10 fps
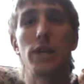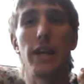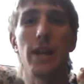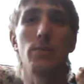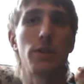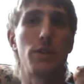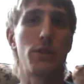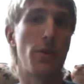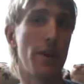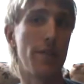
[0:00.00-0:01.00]
games, I just
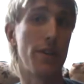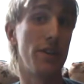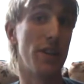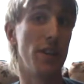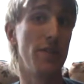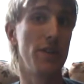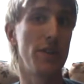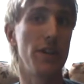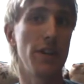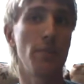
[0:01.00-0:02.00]
don't have an
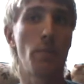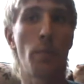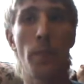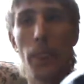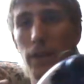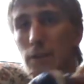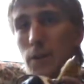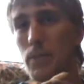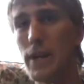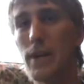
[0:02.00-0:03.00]
Intellivision yet.
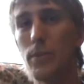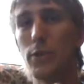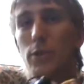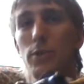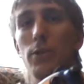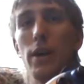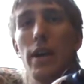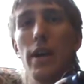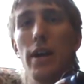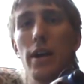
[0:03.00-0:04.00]
So being able to
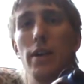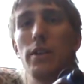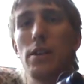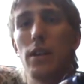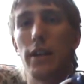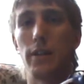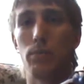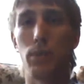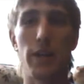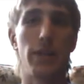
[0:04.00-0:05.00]

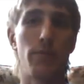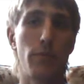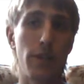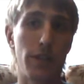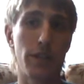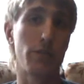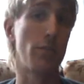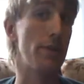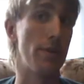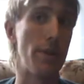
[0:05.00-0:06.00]
play them with this
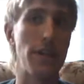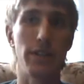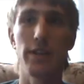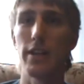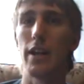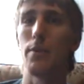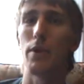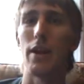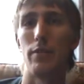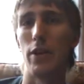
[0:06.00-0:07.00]
would be amazing, and I'm
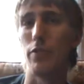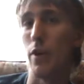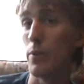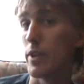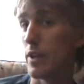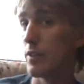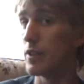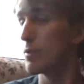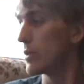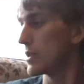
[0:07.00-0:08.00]
gonna have a lot of fun with that I
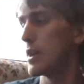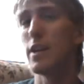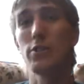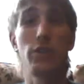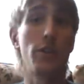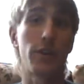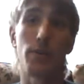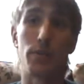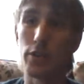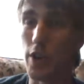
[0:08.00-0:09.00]
think once I actually hook it
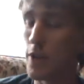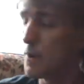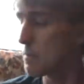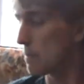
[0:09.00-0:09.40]
up and try it.